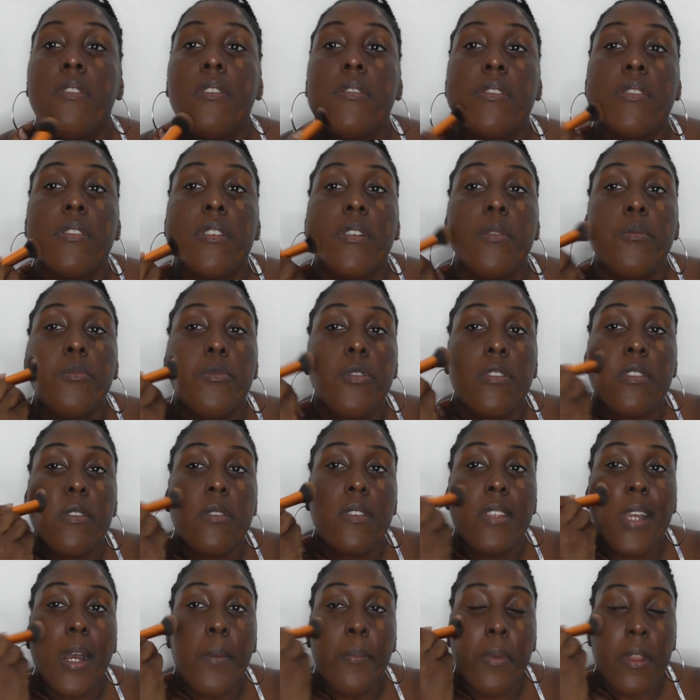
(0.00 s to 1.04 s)
So I'm
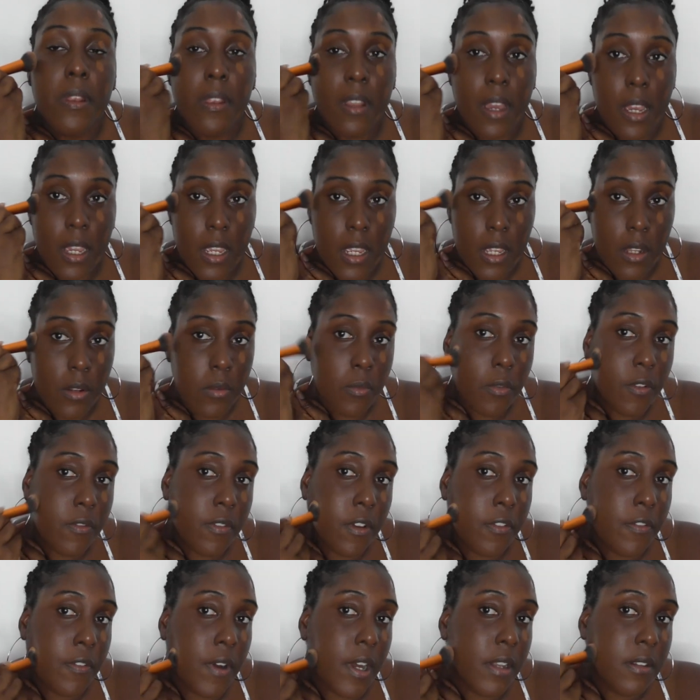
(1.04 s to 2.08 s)
just dabbing that in with the
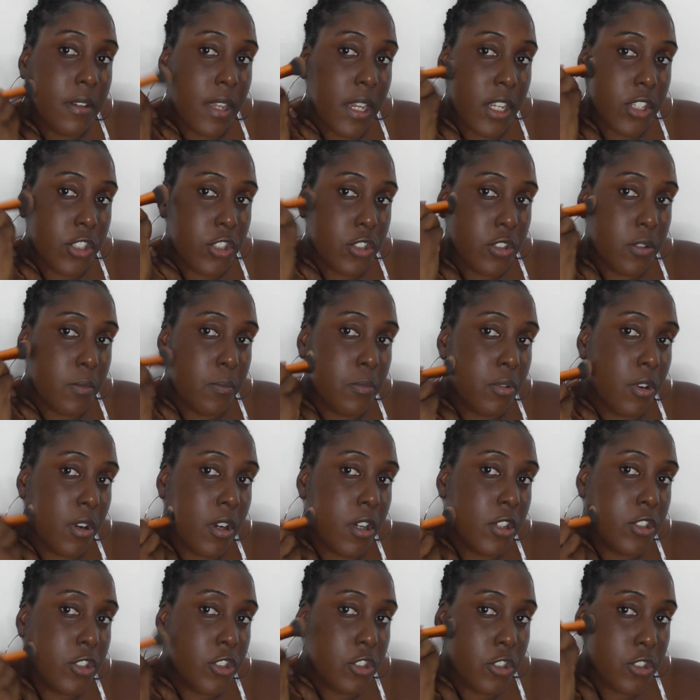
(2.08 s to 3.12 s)
foundation
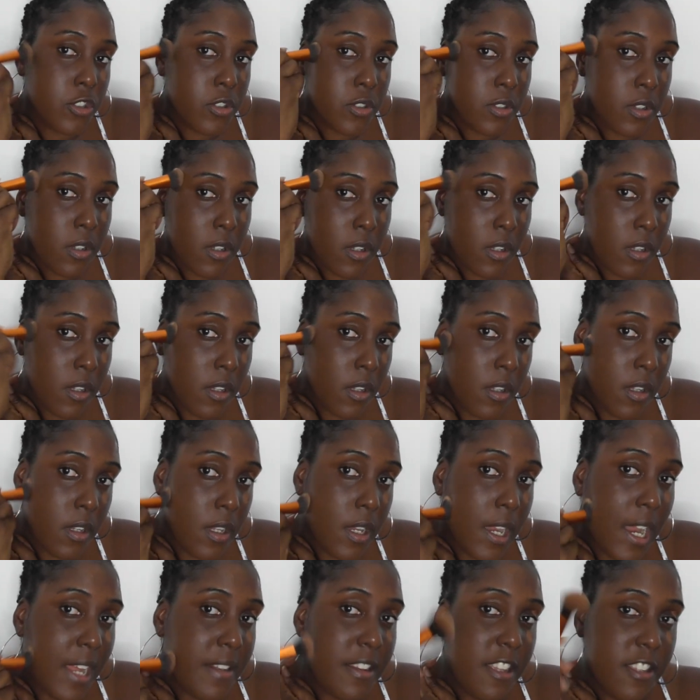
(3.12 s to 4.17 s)
brush.
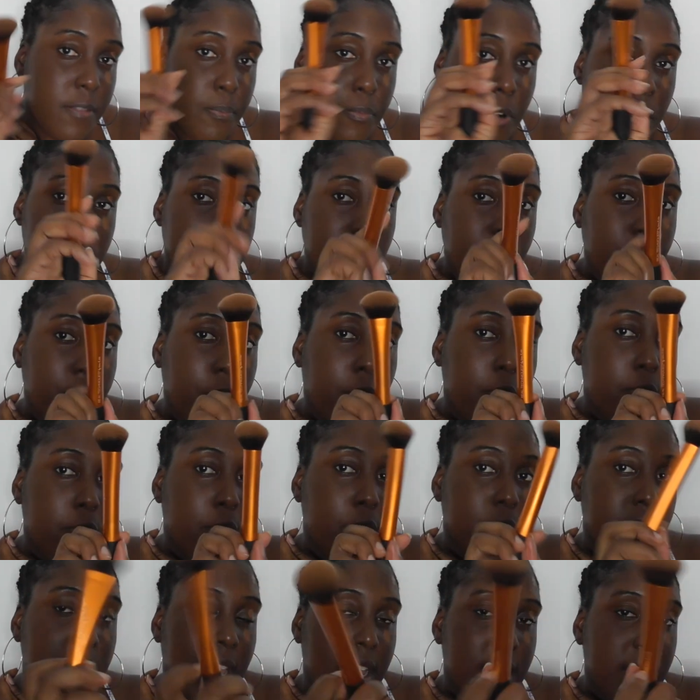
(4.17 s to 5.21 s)
And this brush is from
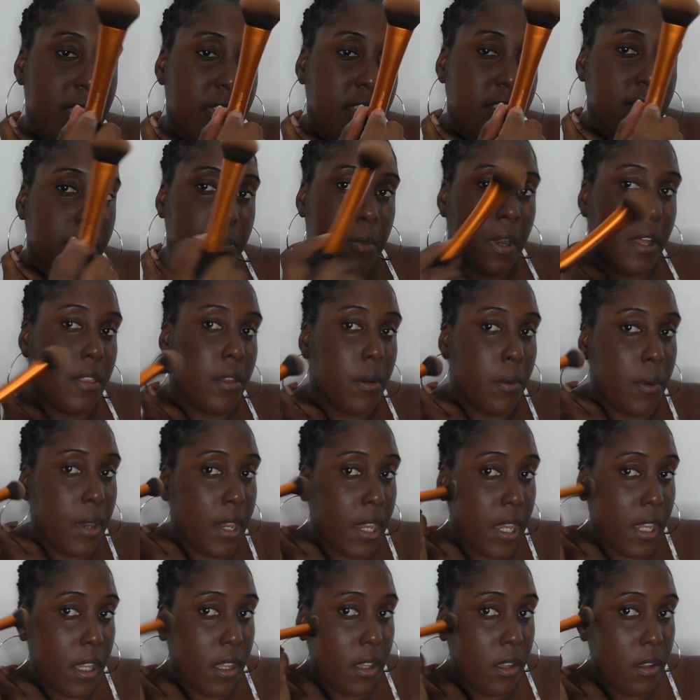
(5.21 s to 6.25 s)
Real Techniques, by the
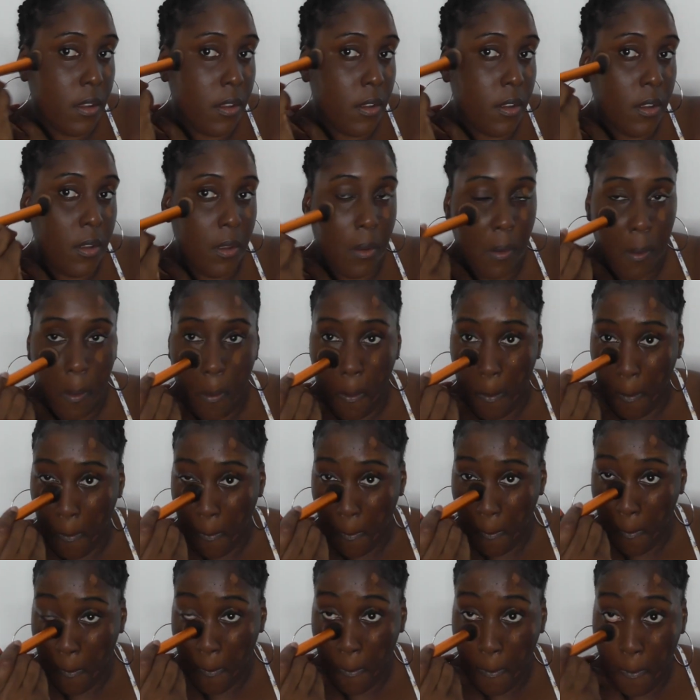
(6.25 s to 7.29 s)
way.
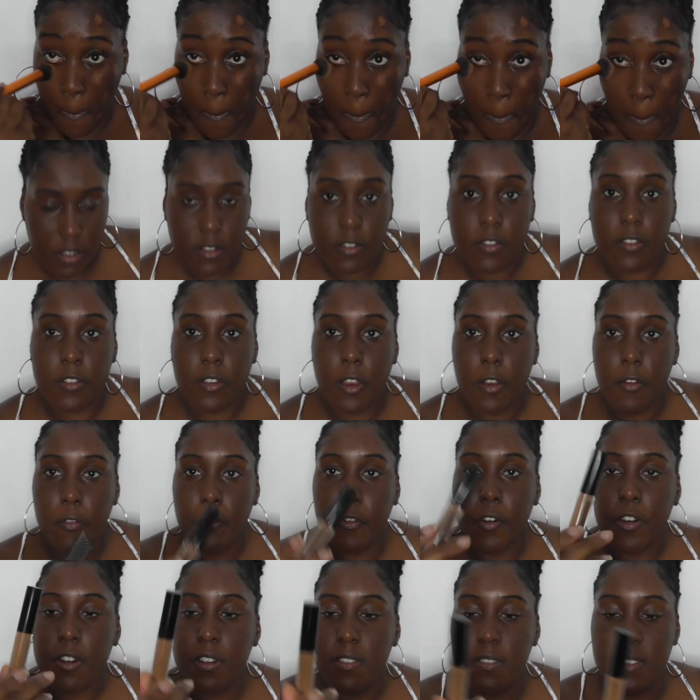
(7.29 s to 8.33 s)
So
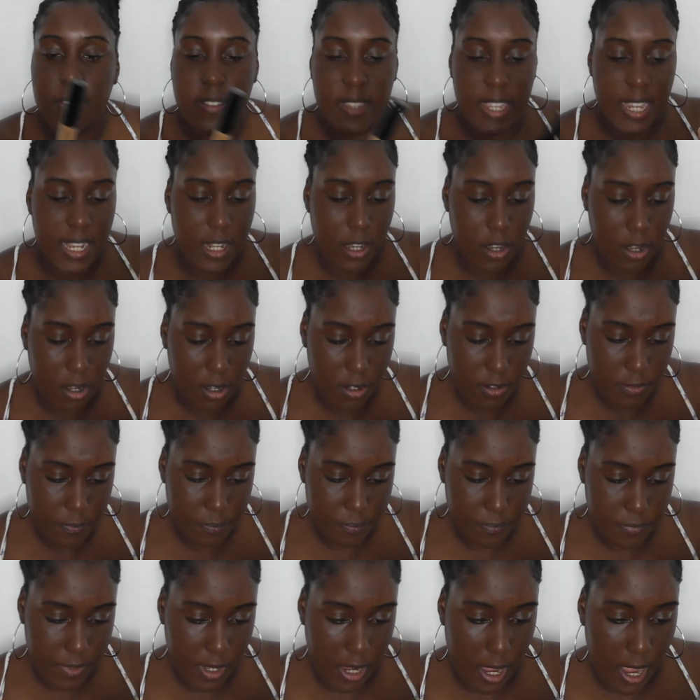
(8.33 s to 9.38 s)
for concealer,
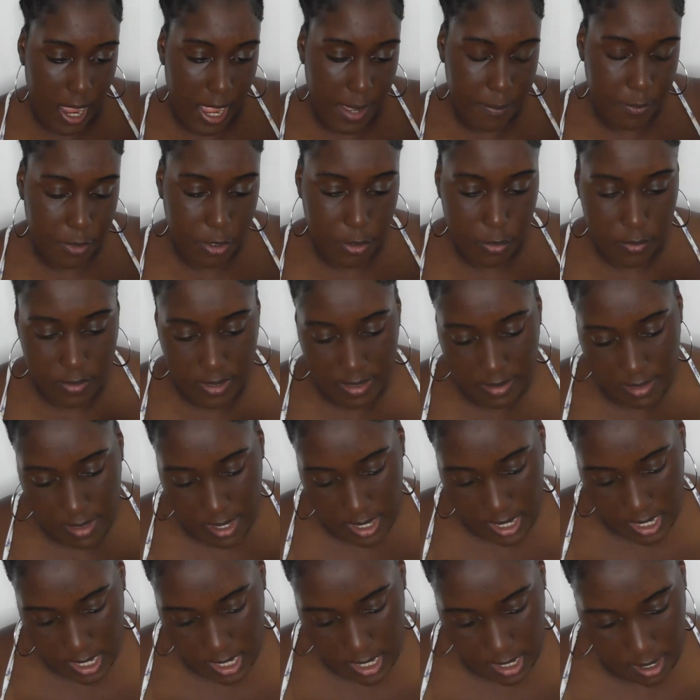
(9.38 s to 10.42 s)
I'm using
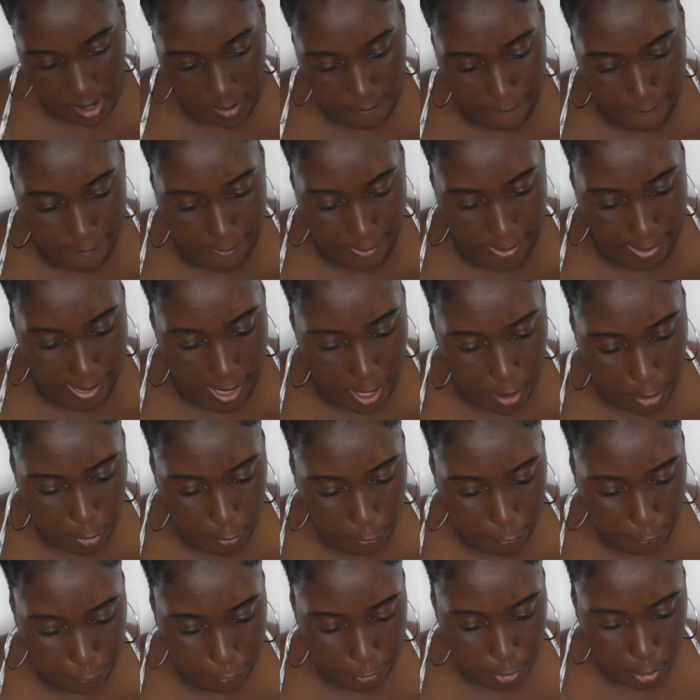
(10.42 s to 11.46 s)
the
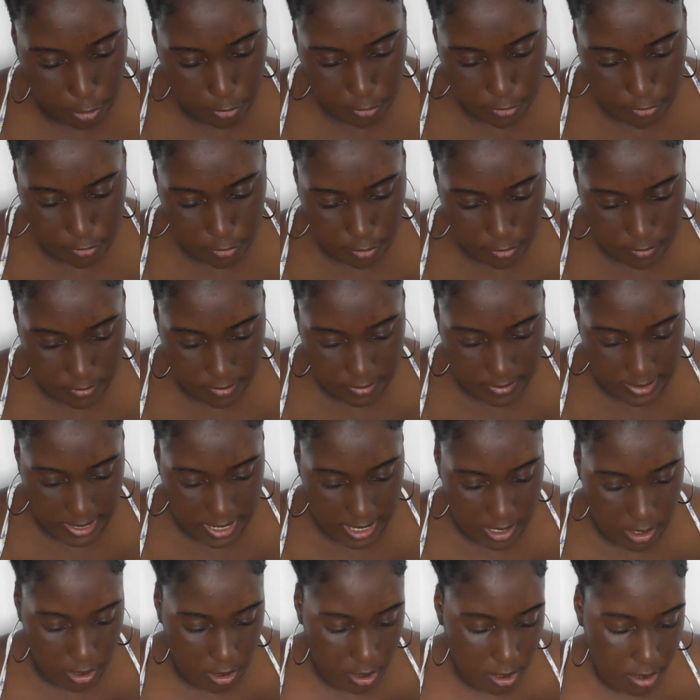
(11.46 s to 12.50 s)
e.l.f. Flawless
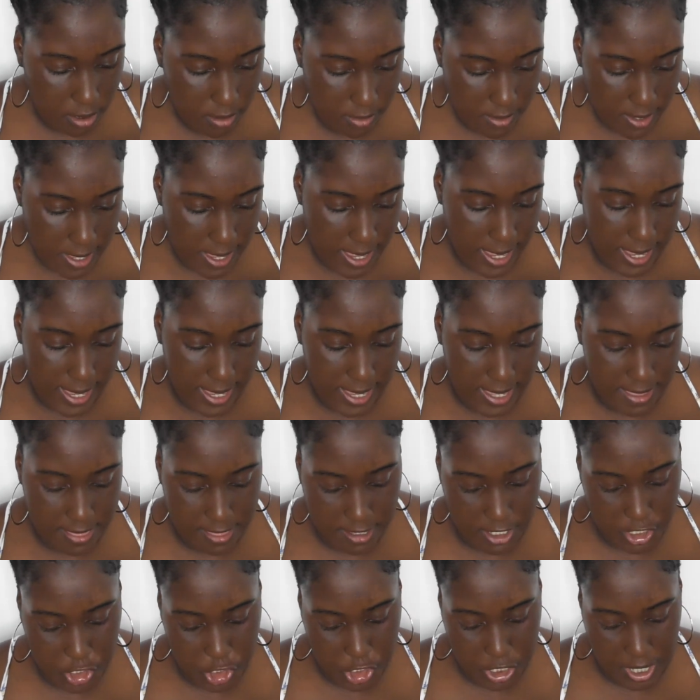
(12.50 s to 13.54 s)
Concealer in
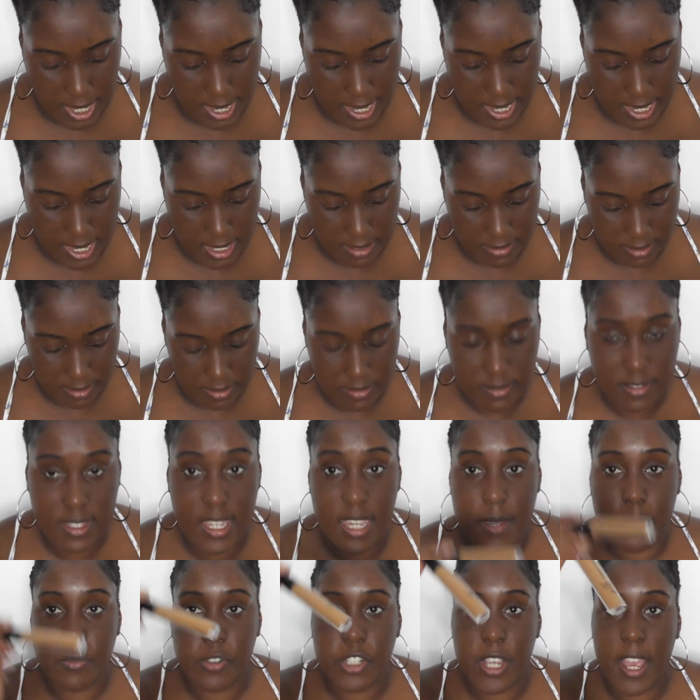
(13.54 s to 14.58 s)
the shade
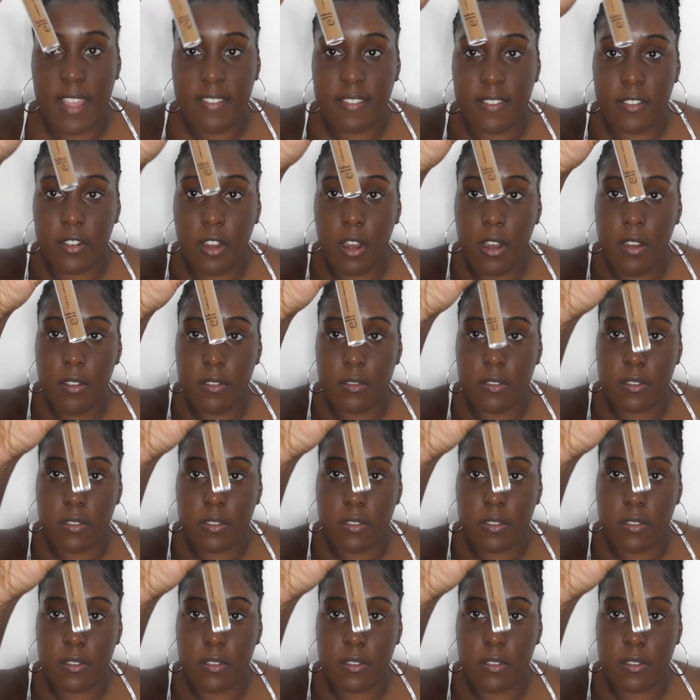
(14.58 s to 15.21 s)
Deep Chestnut.